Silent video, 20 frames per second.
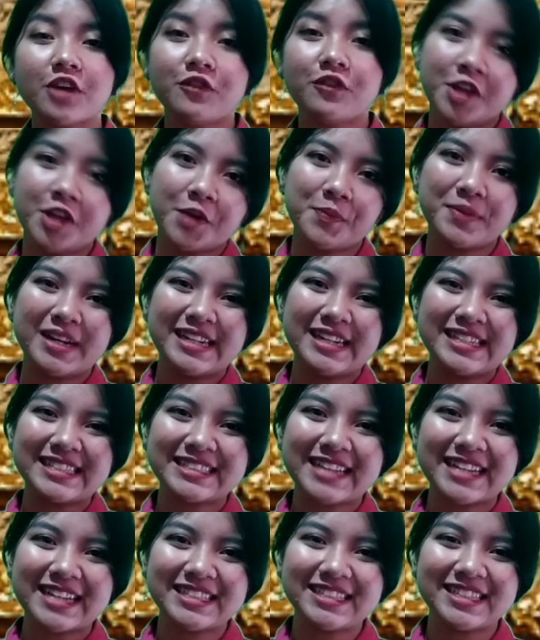development
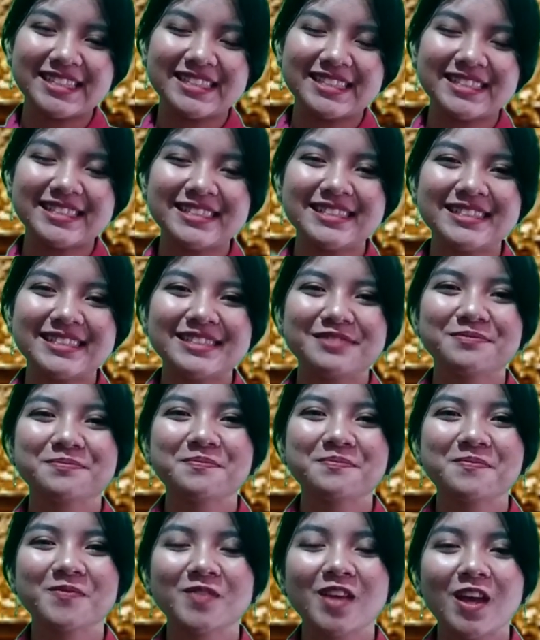discussions.
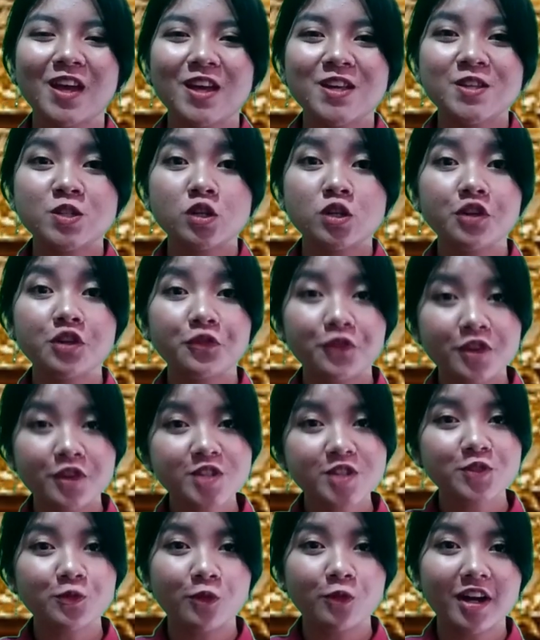So the
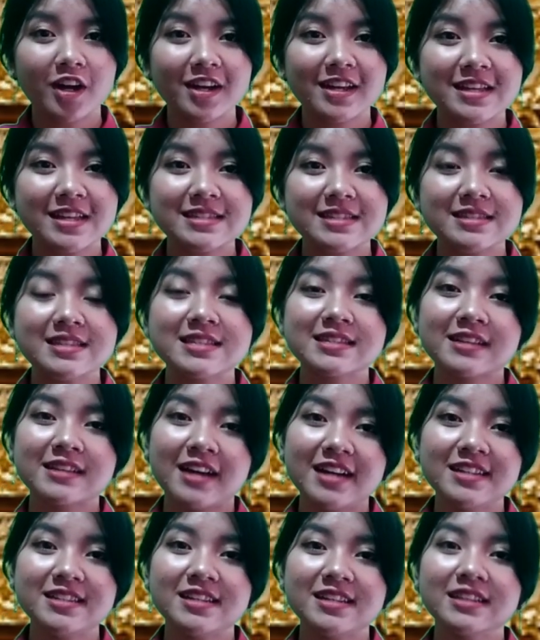first one is
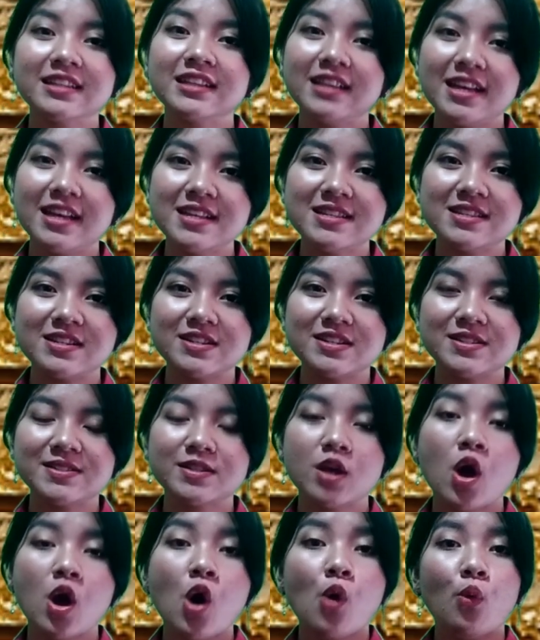discussion clusters.
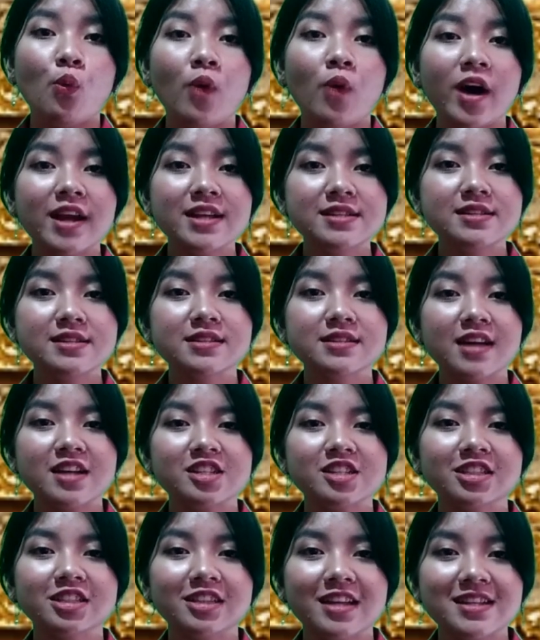What is
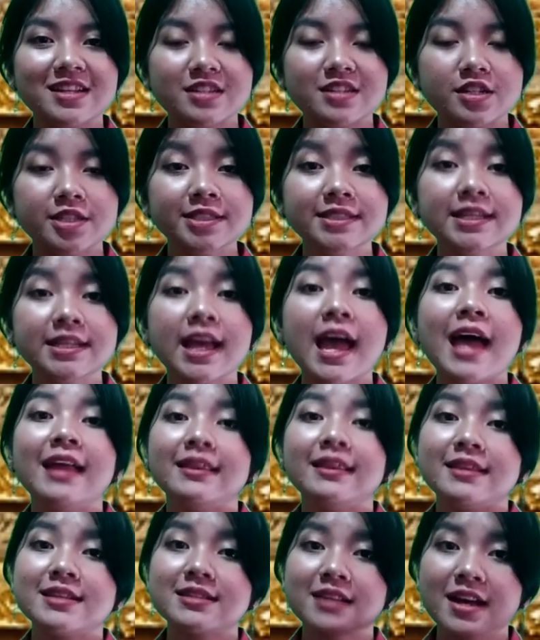discussion clusters?
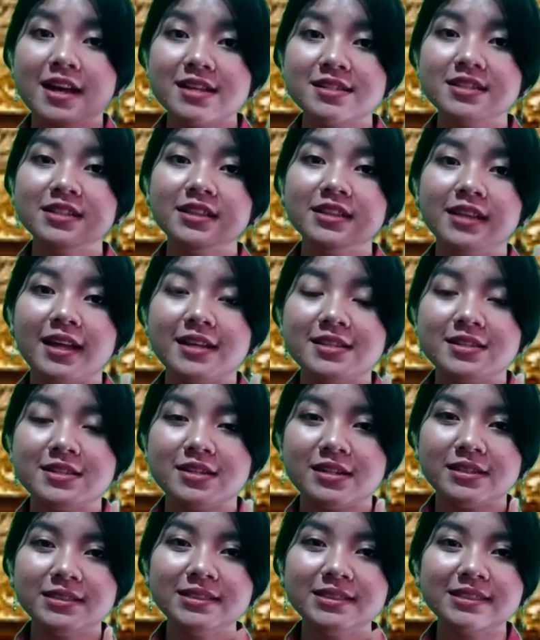Discussion
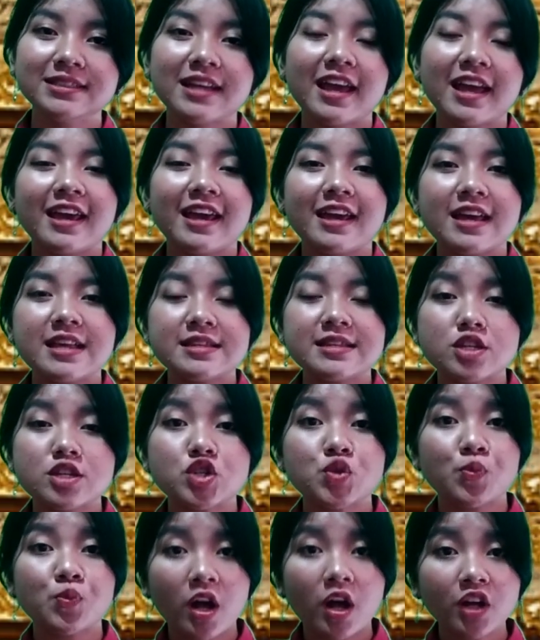clusters is a
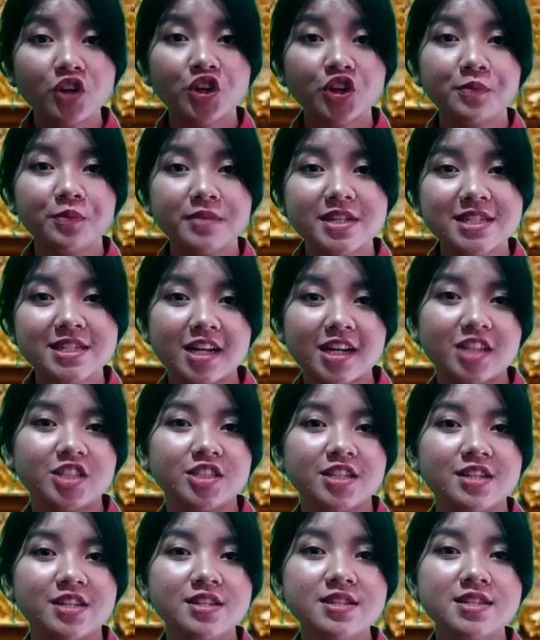small group
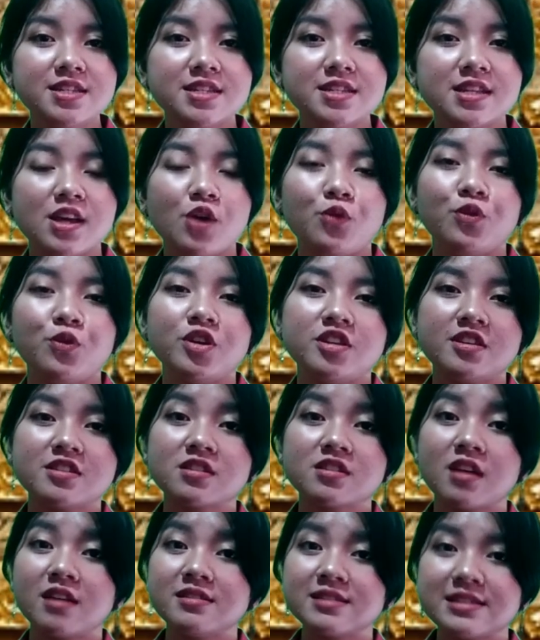discussions which
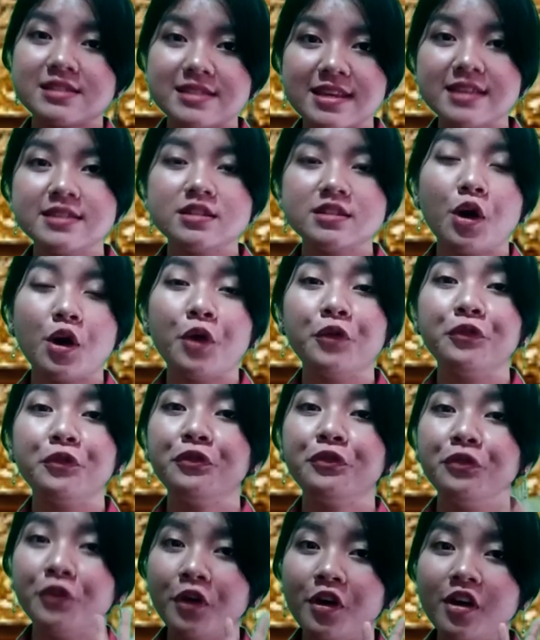consists of
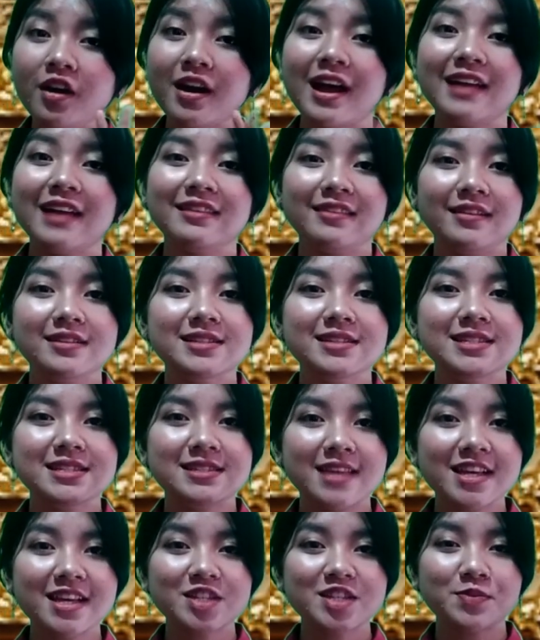4 until
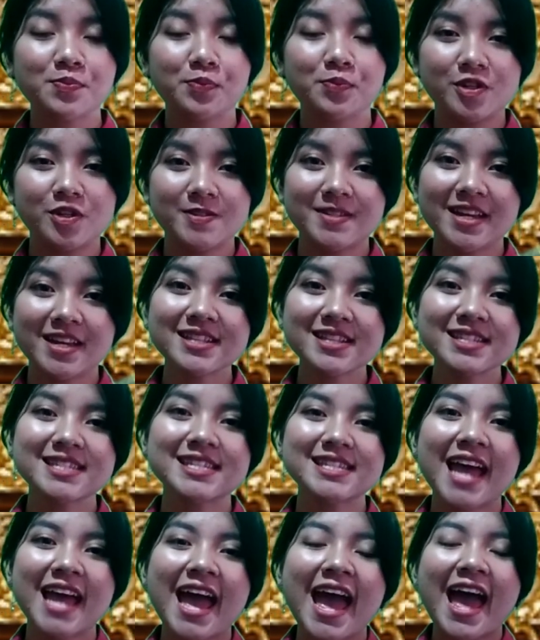6
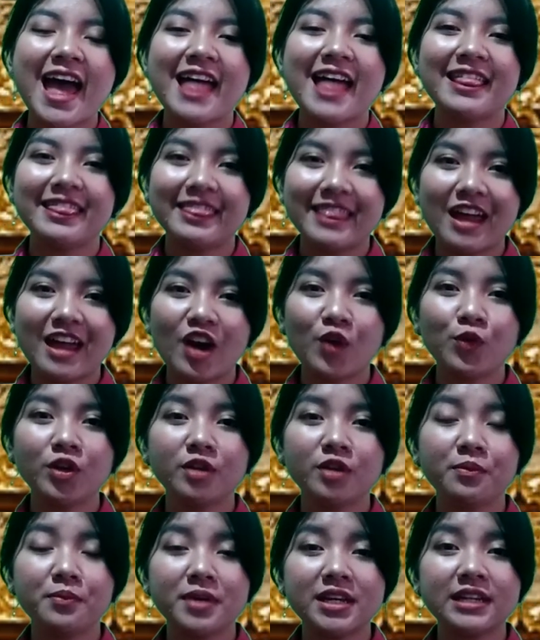persons, and there
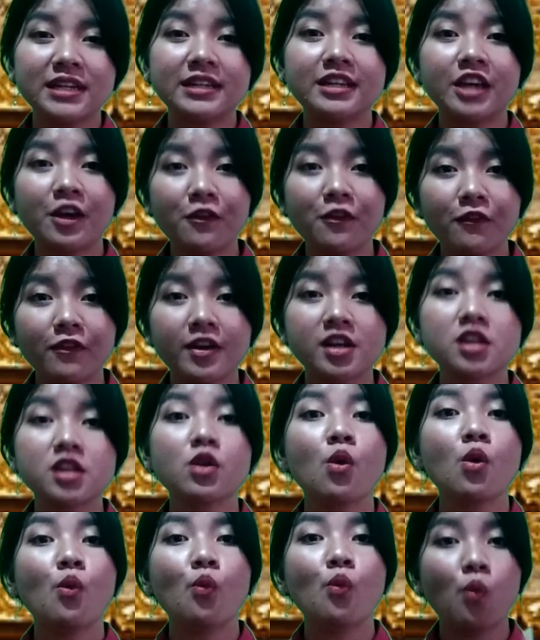will be
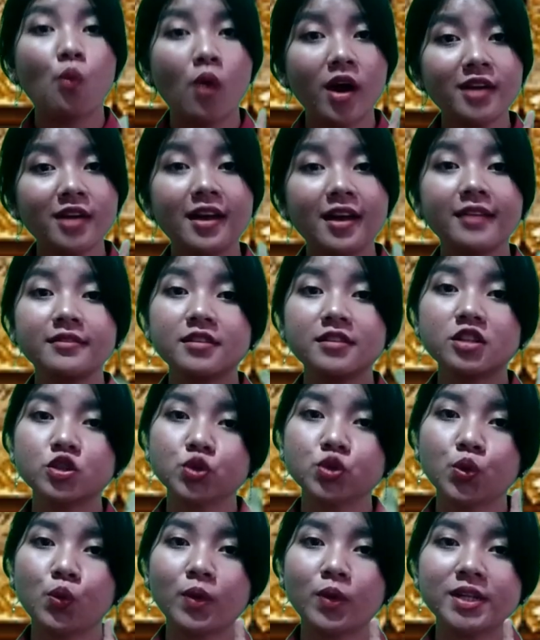given 1 until
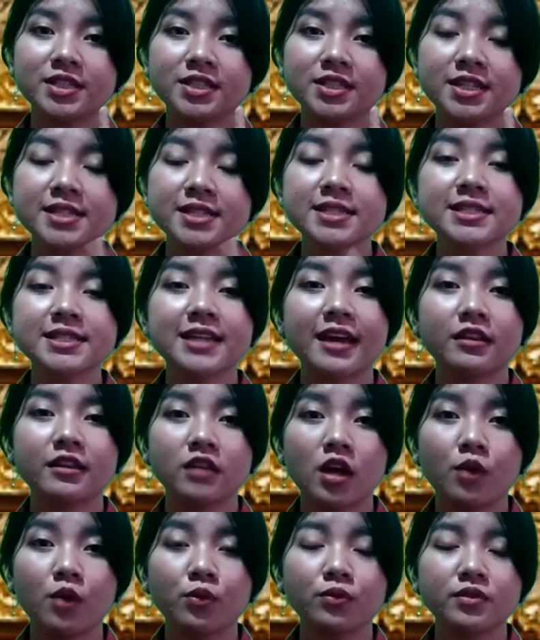2 questions,
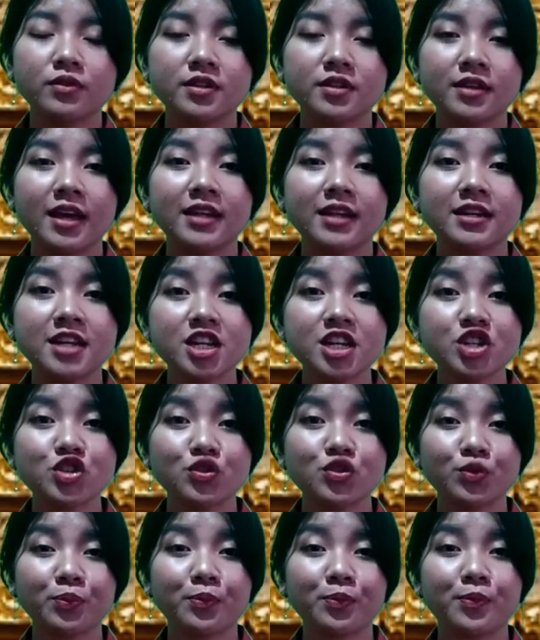and they need
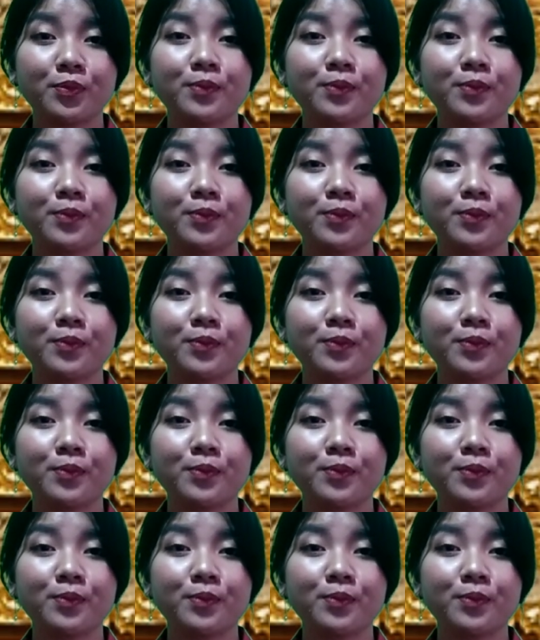to